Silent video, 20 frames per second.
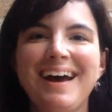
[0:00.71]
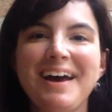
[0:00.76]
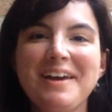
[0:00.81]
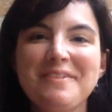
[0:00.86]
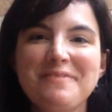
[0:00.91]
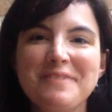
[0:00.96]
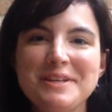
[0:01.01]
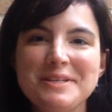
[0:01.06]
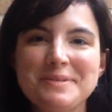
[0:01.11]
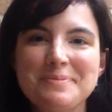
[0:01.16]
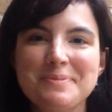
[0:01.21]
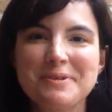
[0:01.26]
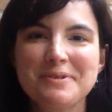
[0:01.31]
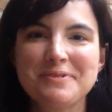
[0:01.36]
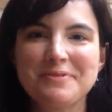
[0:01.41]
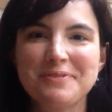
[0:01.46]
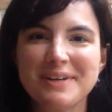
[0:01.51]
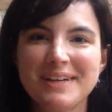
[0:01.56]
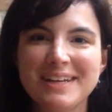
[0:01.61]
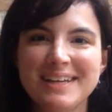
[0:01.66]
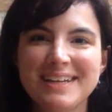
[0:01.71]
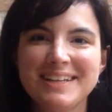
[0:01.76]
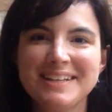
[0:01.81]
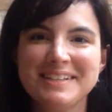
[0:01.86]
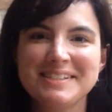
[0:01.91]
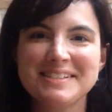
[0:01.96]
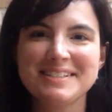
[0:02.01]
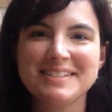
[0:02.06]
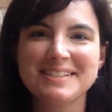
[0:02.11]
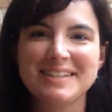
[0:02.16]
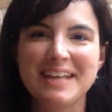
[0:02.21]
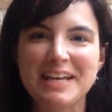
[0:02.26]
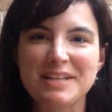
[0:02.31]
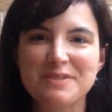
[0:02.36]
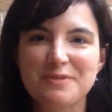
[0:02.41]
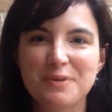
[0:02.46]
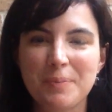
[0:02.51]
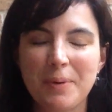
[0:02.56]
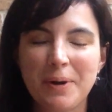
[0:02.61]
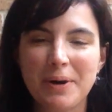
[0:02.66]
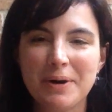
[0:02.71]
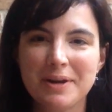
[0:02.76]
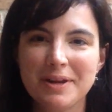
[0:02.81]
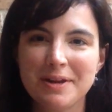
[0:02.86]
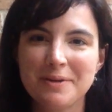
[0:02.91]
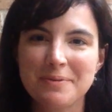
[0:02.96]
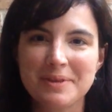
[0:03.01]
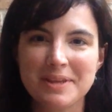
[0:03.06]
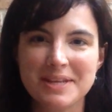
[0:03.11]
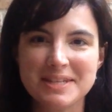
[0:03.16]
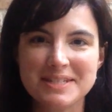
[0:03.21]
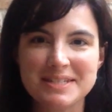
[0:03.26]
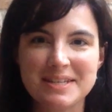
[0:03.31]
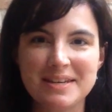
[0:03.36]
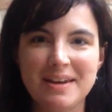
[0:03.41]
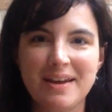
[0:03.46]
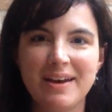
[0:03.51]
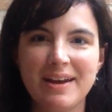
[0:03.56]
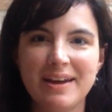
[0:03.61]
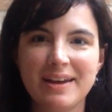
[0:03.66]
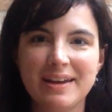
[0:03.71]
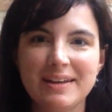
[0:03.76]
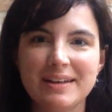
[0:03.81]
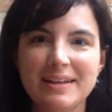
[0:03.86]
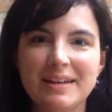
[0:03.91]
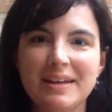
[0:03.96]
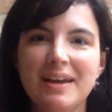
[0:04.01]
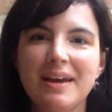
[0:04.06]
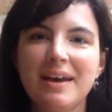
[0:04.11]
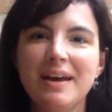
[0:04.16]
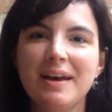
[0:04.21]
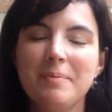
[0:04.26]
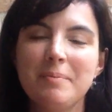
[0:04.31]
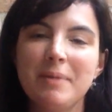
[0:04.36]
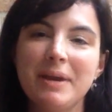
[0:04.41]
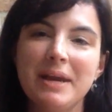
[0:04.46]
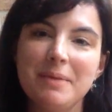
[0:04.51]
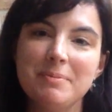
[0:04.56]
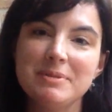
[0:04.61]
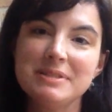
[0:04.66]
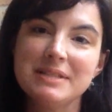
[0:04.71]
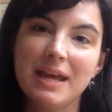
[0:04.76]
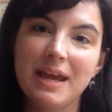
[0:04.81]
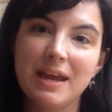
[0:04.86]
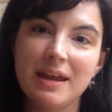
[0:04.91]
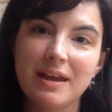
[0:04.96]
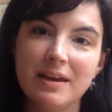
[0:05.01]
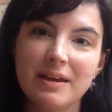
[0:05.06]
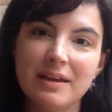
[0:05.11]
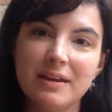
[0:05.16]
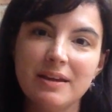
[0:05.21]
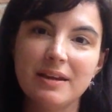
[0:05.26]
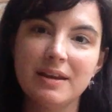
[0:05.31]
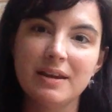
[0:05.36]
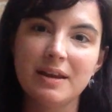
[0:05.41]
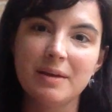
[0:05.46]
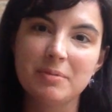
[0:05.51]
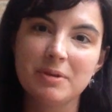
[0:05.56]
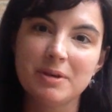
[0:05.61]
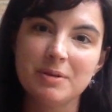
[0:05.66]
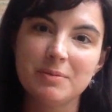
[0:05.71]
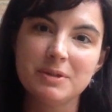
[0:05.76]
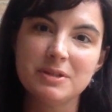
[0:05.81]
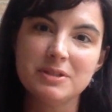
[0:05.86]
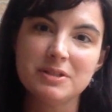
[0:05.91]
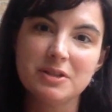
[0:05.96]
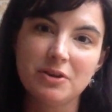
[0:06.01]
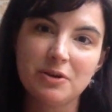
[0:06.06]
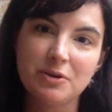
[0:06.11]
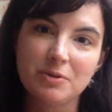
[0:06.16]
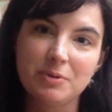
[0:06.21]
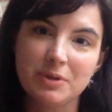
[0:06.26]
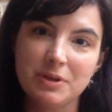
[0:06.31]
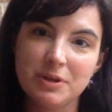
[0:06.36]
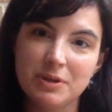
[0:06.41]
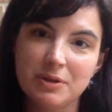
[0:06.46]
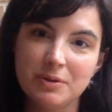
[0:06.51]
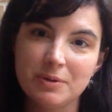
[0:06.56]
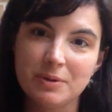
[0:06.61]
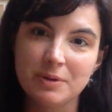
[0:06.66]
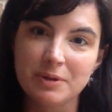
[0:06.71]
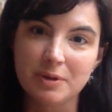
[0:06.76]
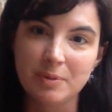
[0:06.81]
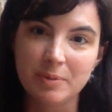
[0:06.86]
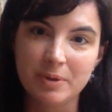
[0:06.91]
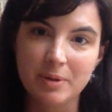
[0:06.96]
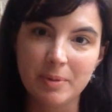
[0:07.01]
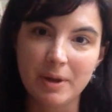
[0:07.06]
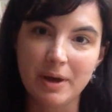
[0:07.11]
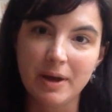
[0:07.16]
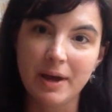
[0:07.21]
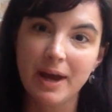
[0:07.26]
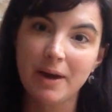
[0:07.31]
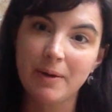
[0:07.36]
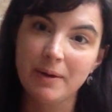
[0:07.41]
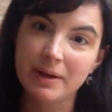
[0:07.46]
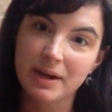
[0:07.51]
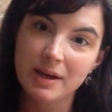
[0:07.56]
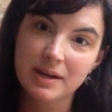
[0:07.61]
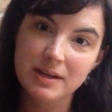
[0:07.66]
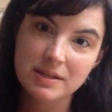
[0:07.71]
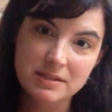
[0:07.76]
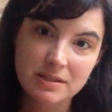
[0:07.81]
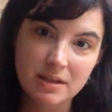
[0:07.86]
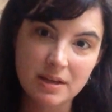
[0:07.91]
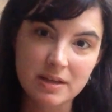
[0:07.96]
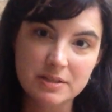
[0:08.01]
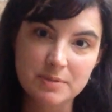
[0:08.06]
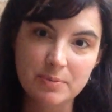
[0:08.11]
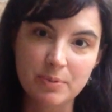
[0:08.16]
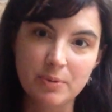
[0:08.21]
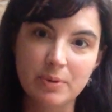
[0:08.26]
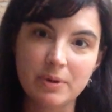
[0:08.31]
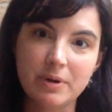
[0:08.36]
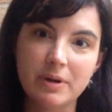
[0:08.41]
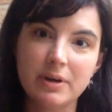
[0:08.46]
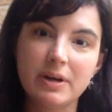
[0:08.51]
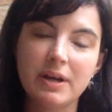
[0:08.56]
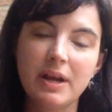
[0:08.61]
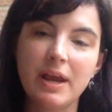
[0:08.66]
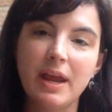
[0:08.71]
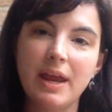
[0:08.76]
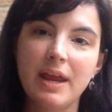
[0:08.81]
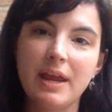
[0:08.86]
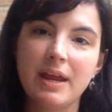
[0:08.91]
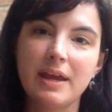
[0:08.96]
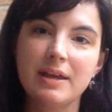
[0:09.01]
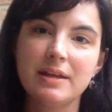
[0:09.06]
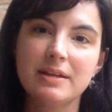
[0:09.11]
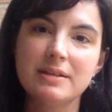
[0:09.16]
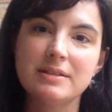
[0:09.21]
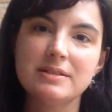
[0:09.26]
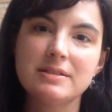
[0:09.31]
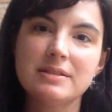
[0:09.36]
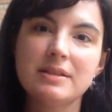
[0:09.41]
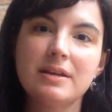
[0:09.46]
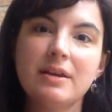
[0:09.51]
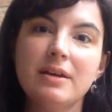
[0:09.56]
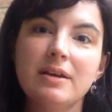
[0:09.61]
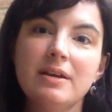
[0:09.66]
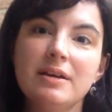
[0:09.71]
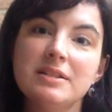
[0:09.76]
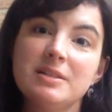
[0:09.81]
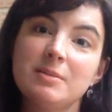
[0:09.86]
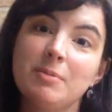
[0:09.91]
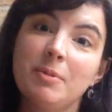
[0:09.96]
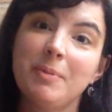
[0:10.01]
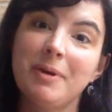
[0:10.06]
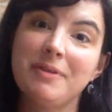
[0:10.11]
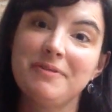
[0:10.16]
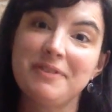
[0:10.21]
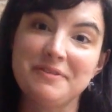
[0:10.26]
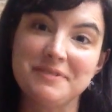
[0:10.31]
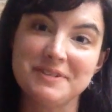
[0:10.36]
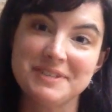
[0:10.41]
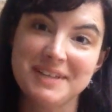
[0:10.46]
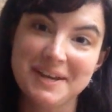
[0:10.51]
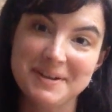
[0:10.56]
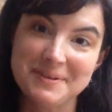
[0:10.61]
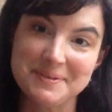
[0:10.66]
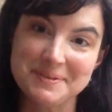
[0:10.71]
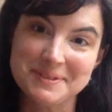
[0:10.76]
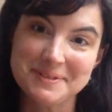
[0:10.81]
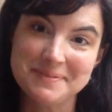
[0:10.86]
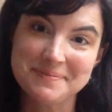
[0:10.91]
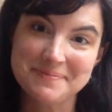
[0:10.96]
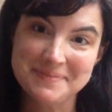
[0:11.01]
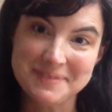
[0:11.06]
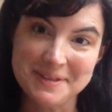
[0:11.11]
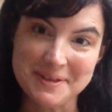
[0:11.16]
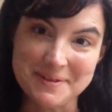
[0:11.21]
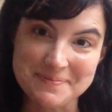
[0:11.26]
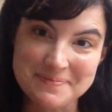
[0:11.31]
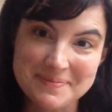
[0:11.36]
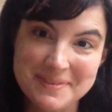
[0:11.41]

Hi Facebook friends, thanks for partying with us tonight. My name is Anne and I'm going to be sharing with you a little bit about how I got into Usborne and some of my favorite titles. So,